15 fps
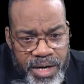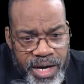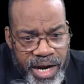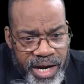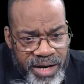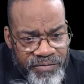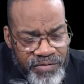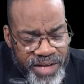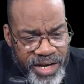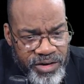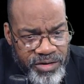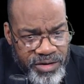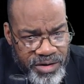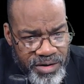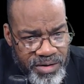And if they
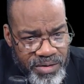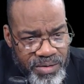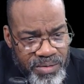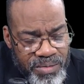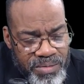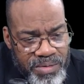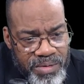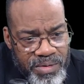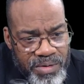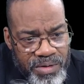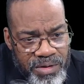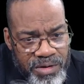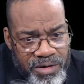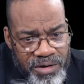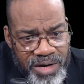do,
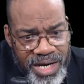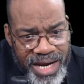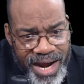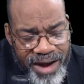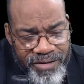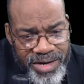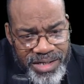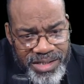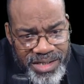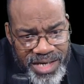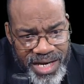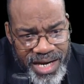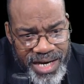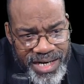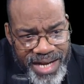you're
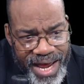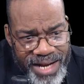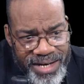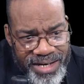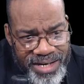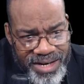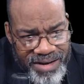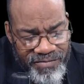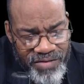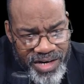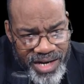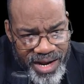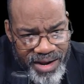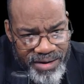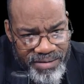guaranteed that
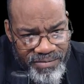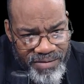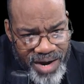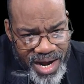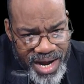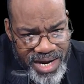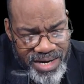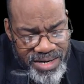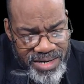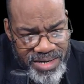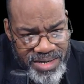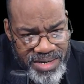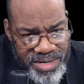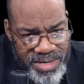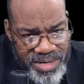dividend, right?
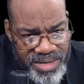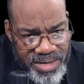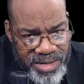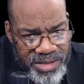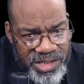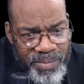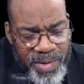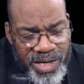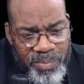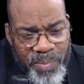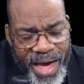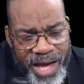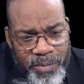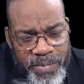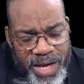Somebody
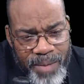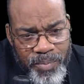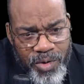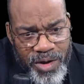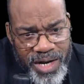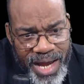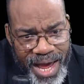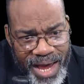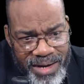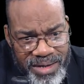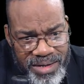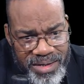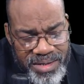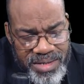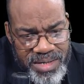back me up on that.
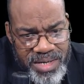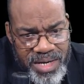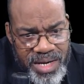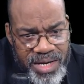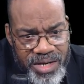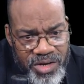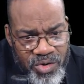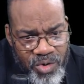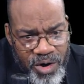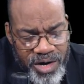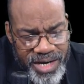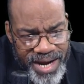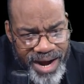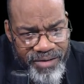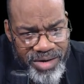You are
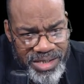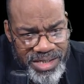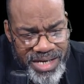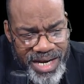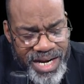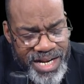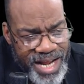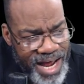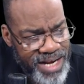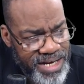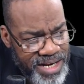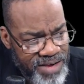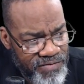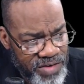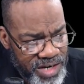guaranteed that
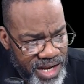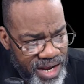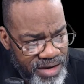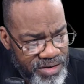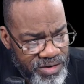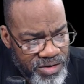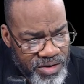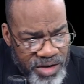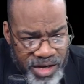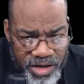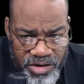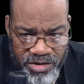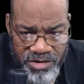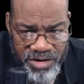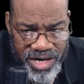dividend.
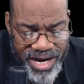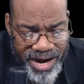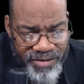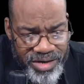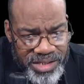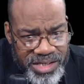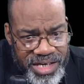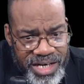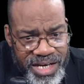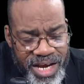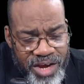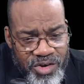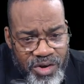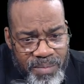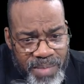And you're guaranteed to
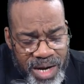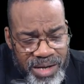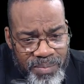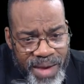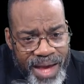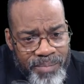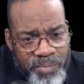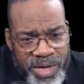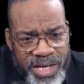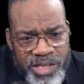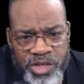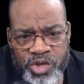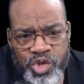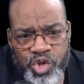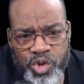get your money back, but
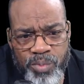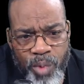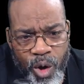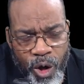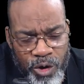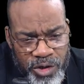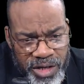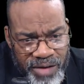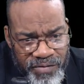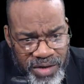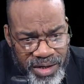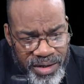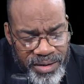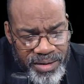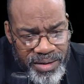it's a small dividend.